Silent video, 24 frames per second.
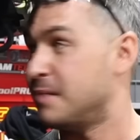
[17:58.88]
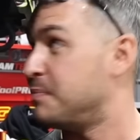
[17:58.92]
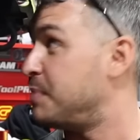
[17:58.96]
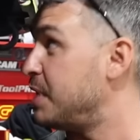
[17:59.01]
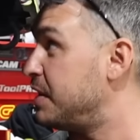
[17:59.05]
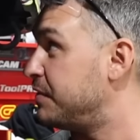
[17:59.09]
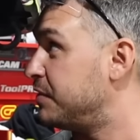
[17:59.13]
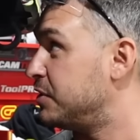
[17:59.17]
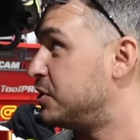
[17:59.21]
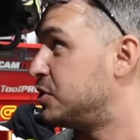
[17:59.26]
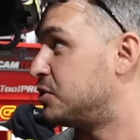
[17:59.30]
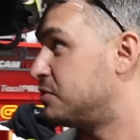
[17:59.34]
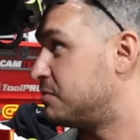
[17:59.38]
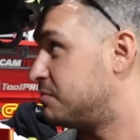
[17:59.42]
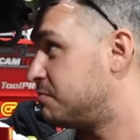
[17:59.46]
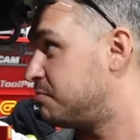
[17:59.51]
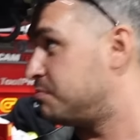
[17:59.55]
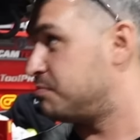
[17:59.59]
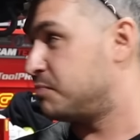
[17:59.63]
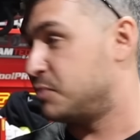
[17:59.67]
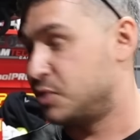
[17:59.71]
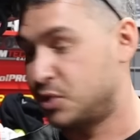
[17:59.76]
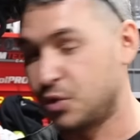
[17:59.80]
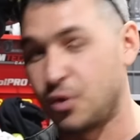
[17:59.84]
a bit of a
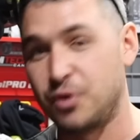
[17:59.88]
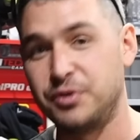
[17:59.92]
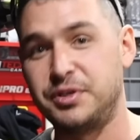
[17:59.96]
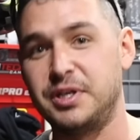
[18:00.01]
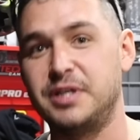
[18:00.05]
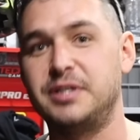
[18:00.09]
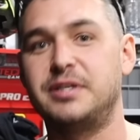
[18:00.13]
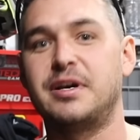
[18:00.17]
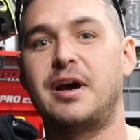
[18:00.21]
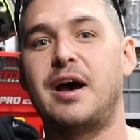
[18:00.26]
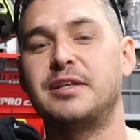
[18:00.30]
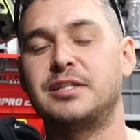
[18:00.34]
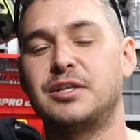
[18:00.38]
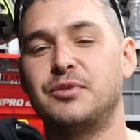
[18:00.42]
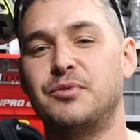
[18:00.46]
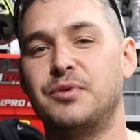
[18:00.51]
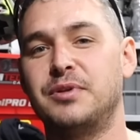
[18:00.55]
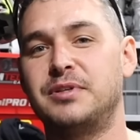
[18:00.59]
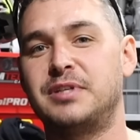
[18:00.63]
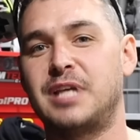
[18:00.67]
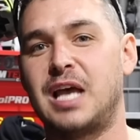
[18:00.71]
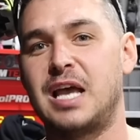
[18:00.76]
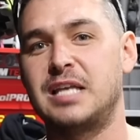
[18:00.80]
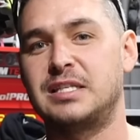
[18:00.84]
daunting task, I
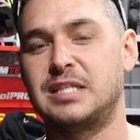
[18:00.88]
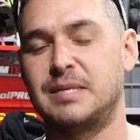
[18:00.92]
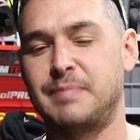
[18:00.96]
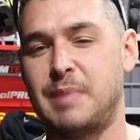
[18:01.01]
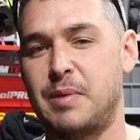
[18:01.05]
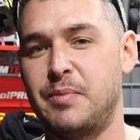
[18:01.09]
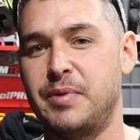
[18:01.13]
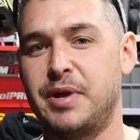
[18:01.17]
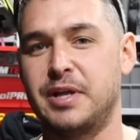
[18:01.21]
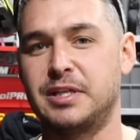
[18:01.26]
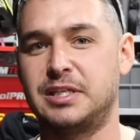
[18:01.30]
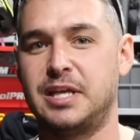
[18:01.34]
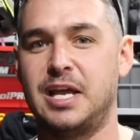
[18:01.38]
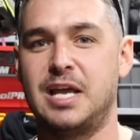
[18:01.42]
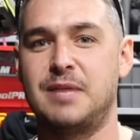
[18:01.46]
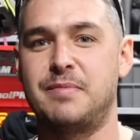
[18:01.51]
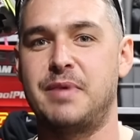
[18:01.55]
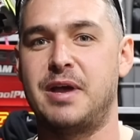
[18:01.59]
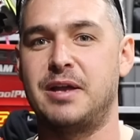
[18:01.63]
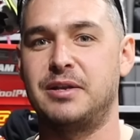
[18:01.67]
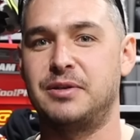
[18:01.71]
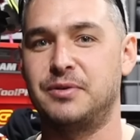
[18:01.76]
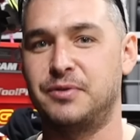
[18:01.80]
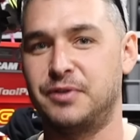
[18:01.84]
would say. Some people get scared
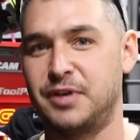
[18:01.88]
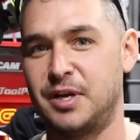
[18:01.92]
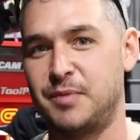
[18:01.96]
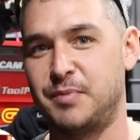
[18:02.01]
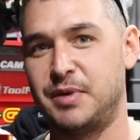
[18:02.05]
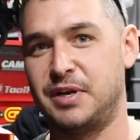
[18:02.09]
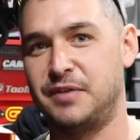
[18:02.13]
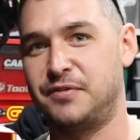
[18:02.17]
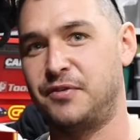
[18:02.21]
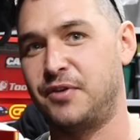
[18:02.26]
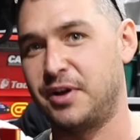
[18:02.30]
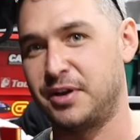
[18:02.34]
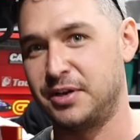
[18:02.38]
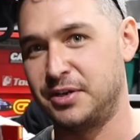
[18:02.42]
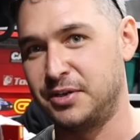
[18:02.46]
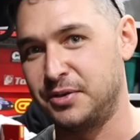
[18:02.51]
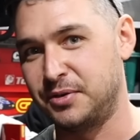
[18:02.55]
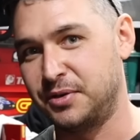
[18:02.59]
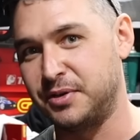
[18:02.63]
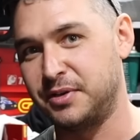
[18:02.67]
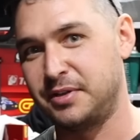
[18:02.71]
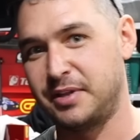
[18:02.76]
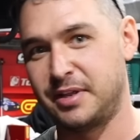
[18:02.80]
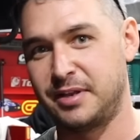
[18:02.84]
about doing it, but if I can
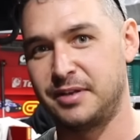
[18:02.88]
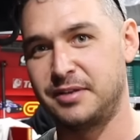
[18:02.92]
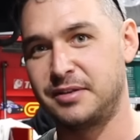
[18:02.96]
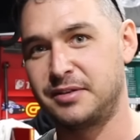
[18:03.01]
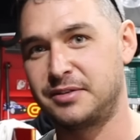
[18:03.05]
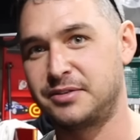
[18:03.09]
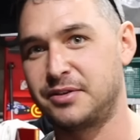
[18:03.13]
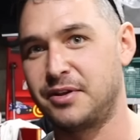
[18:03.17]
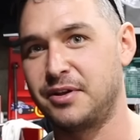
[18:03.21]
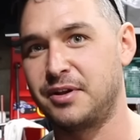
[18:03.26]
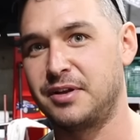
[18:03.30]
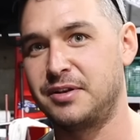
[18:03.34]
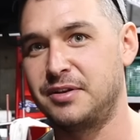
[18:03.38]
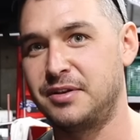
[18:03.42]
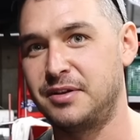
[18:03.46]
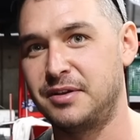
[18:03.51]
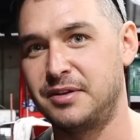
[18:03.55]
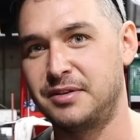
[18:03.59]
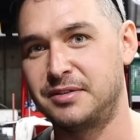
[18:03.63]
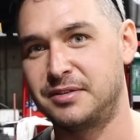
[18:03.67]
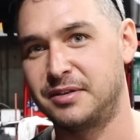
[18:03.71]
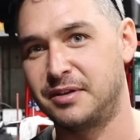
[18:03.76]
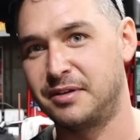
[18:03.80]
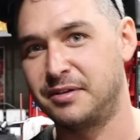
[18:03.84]
do it, then so can
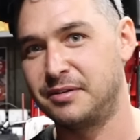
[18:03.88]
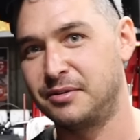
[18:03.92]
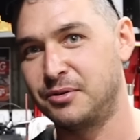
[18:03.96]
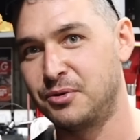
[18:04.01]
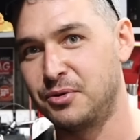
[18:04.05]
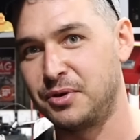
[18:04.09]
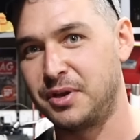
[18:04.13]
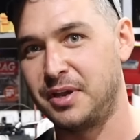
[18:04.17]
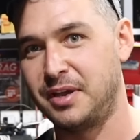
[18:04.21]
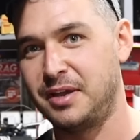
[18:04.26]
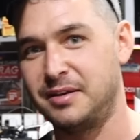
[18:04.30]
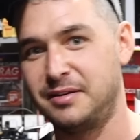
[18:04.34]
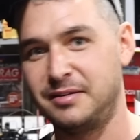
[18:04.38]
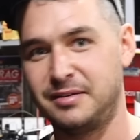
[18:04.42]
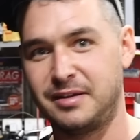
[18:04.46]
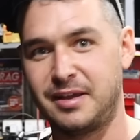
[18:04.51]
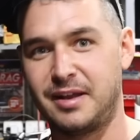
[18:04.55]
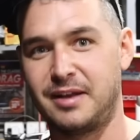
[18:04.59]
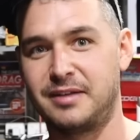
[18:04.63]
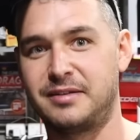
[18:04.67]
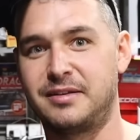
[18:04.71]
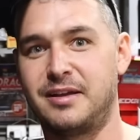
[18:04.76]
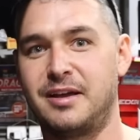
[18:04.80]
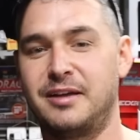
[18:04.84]
you. So hook in,
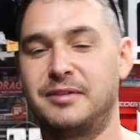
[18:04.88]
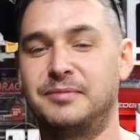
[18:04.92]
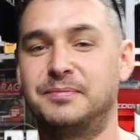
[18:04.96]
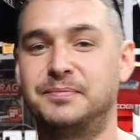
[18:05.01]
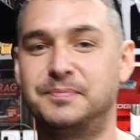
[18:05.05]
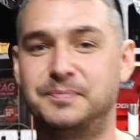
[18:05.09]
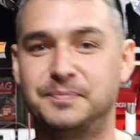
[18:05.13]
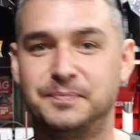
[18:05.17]
get it done.